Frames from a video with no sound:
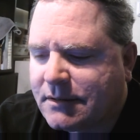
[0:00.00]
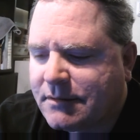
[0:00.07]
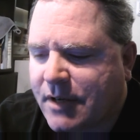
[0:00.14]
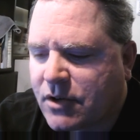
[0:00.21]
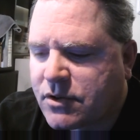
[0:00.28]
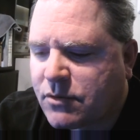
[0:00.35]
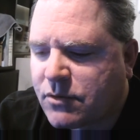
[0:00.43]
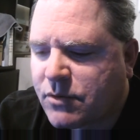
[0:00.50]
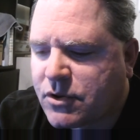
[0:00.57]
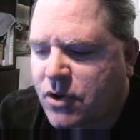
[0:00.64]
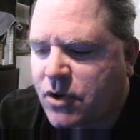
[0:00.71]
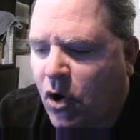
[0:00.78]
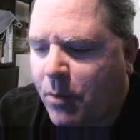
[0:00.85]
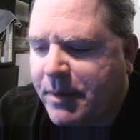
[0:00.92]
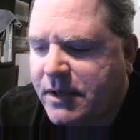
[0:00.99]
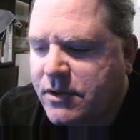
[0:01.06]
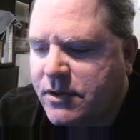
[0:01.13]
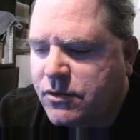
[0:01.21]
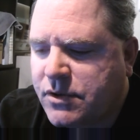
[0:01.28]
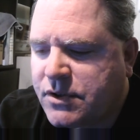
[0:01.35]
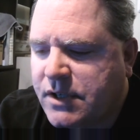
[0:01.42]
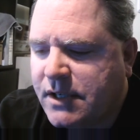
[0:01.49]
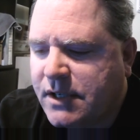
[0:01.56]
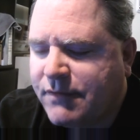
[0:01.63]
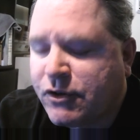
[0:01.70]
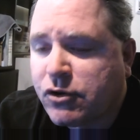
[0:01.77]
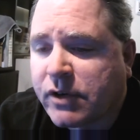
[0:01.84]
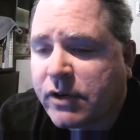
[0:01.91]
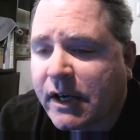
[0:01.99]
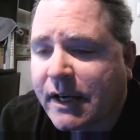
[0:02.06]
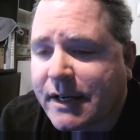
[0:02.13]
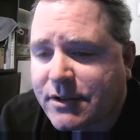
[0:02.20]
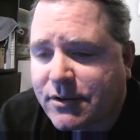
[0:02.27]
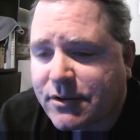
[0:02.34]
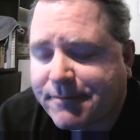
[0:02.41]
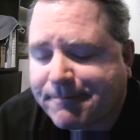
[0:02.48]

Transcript: Nelson was hoping to deceive you guys